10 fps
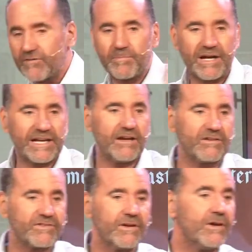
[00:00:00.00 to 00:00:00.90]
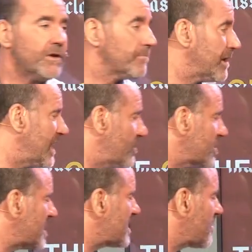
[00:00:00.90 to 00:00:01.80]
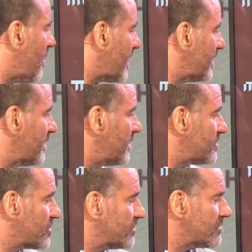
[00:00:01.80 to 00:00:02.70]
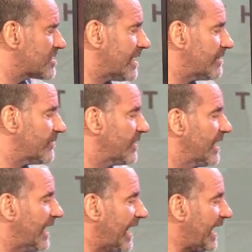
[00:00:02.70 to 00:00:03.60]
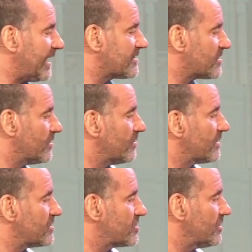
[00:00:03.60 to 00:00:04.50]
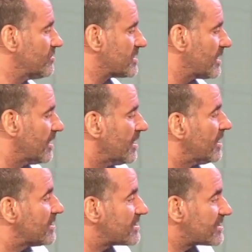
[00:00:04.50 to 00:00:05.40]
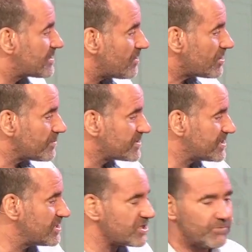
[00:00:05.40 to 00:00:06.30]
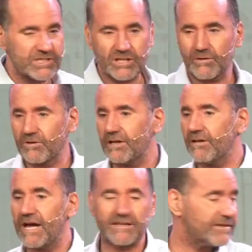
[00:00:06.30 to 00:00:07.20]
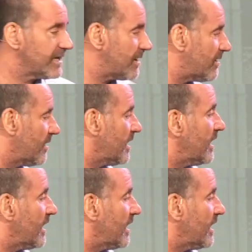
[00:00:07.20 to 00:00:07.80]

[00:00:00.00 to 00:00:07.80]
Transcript: everybody else. But here's, he's talking to the Gentiles and to the Jews. Circumcision, which you can read a lot there,